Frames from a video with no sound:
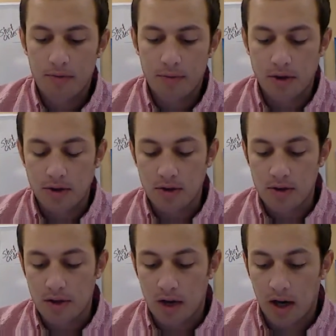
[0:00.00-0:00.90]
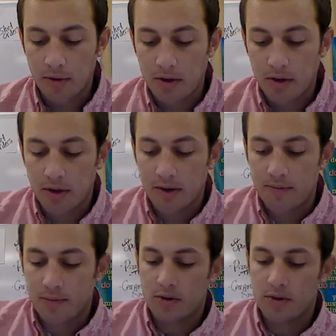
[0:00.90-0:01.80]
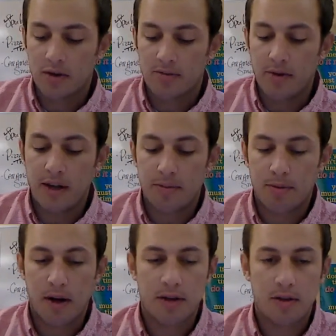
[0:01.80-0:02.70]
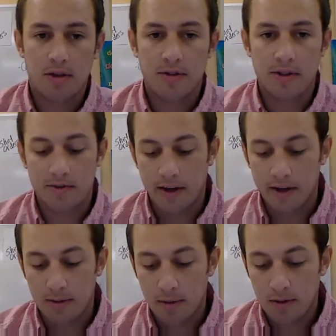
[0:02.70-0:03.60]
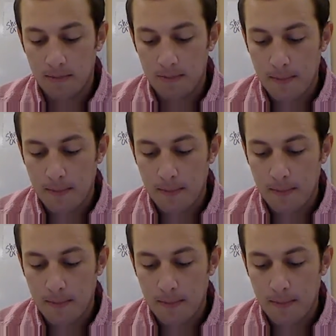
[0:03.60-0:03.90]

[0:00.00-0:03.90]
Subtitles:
There's also the time utility, the result of making the product or service available